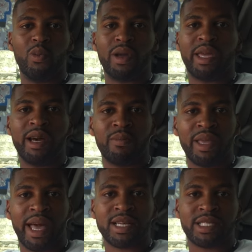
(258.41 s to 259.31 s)
which kept
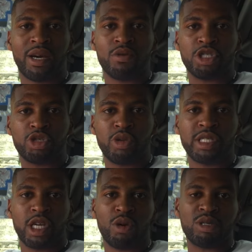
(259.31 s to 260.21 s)
me outside on the
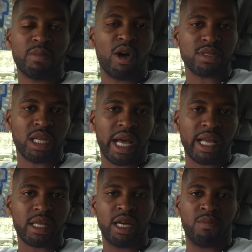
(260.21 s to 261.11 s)
streets the whole time I was
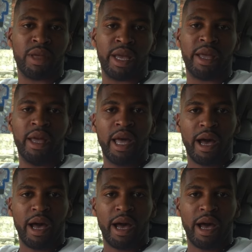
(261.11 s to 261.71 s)
locked up, man.